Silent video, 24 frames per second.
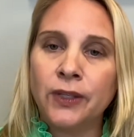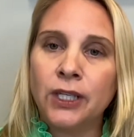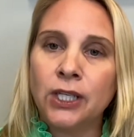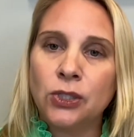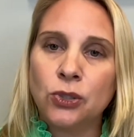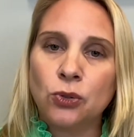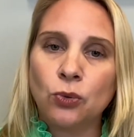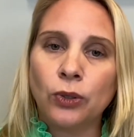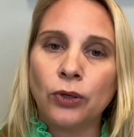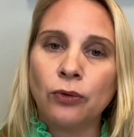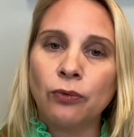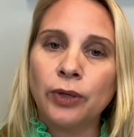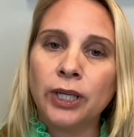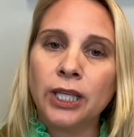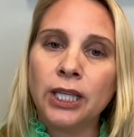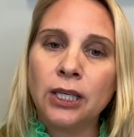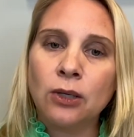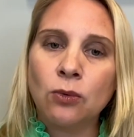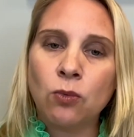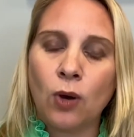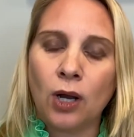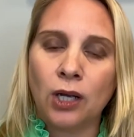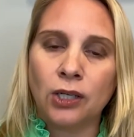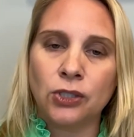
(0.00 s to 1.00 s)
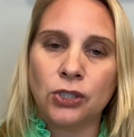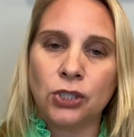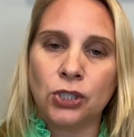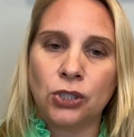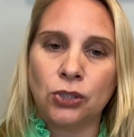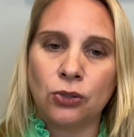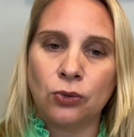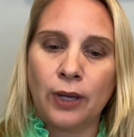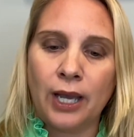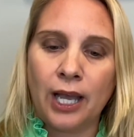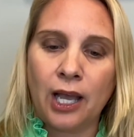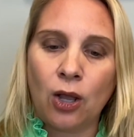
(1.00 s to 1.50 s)
So we really want
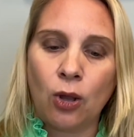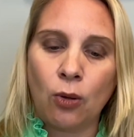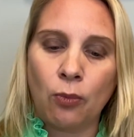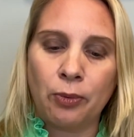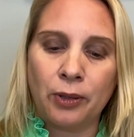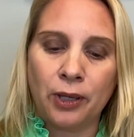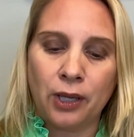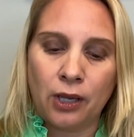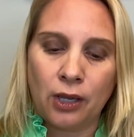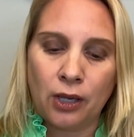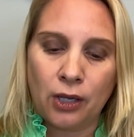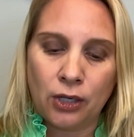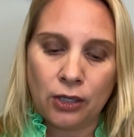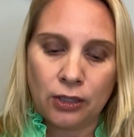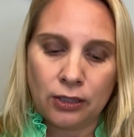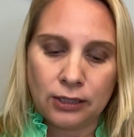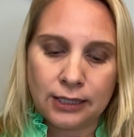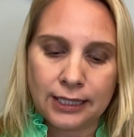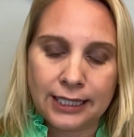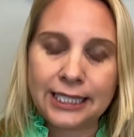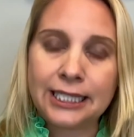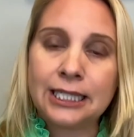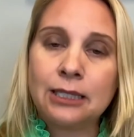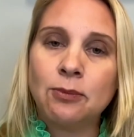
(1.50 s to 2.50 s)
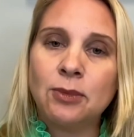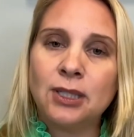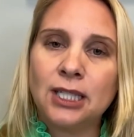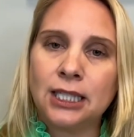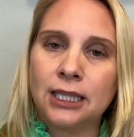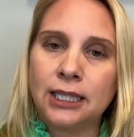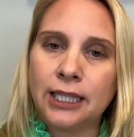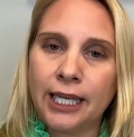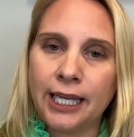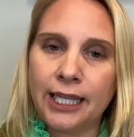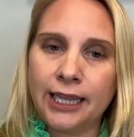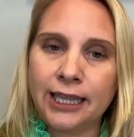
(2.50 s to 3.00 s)
to help
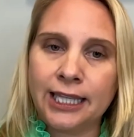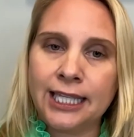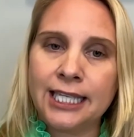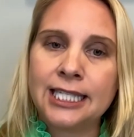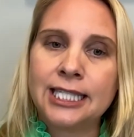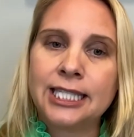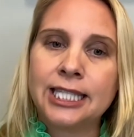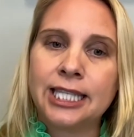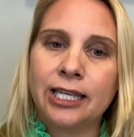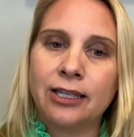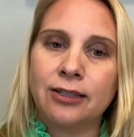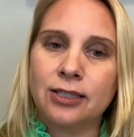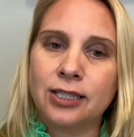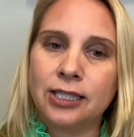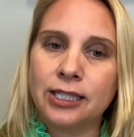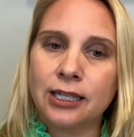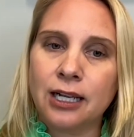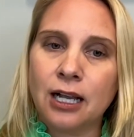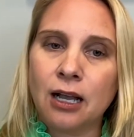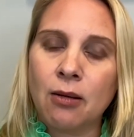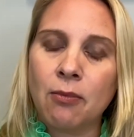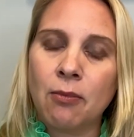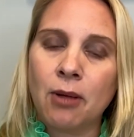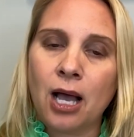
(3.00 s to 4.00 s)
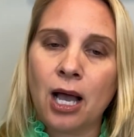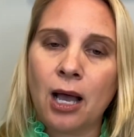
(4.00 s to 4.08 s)
stimulate these things to come